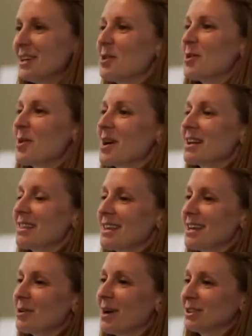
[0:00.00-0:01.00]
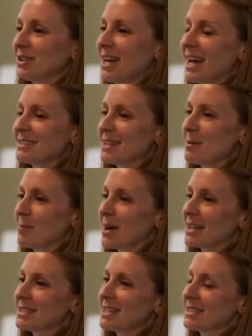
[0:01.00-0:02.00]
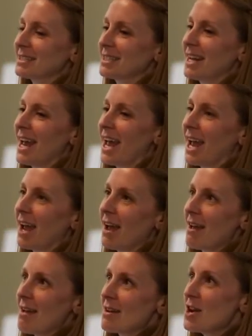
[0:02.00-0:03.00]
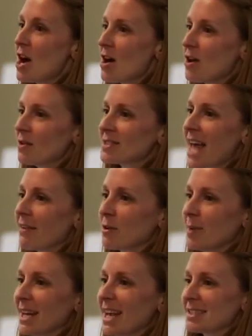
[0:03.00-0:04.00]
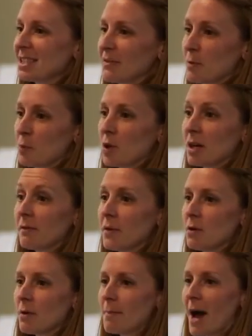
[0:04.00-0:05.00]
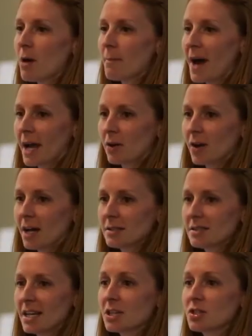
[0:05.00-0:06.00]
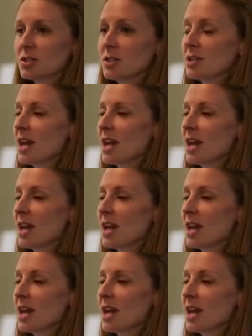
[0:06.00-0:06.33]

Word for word: or the question asking process today knows everybody has a different point of view about pie crust it's